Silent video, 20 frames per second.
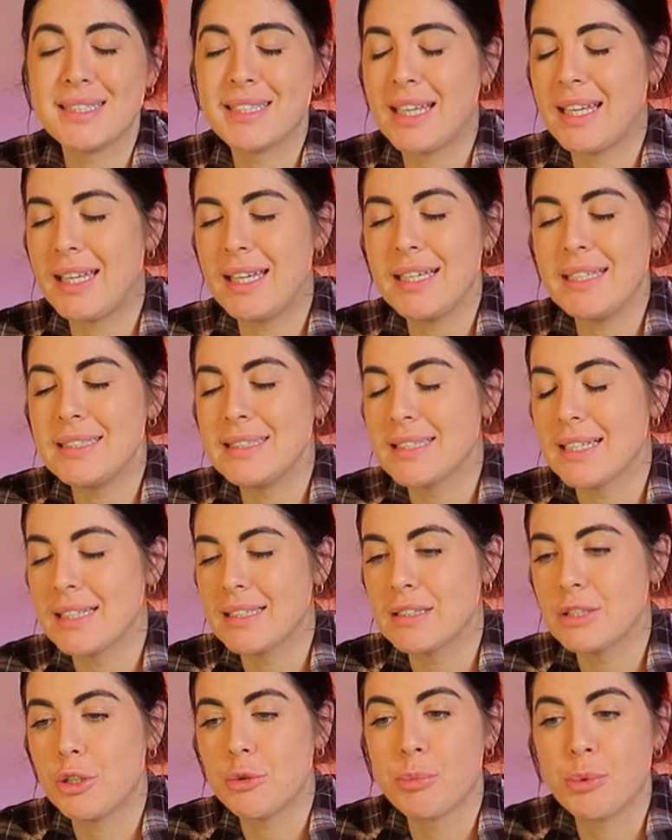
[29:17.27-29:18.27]
cities
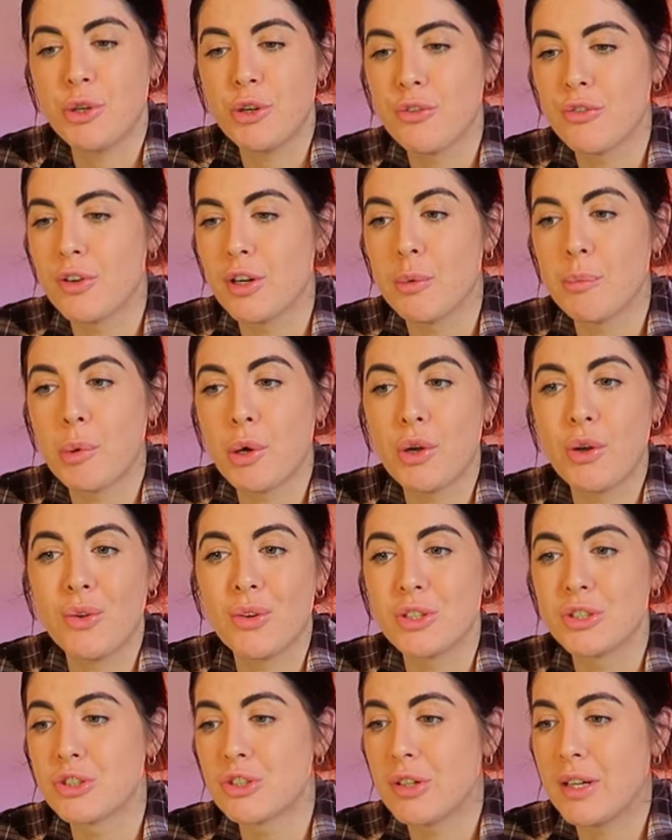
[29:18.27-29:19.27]
and you're maneuvering about
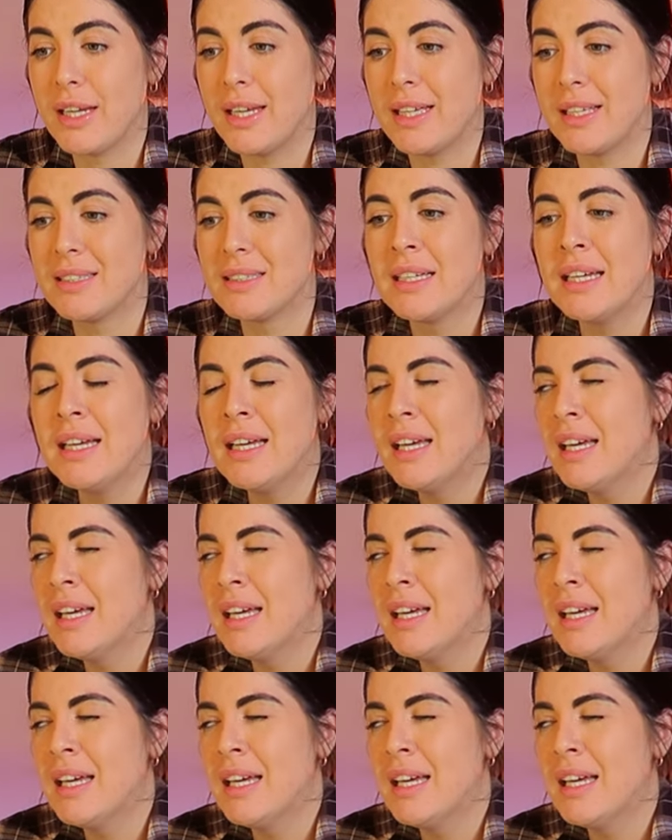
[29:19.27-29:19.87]
on a train,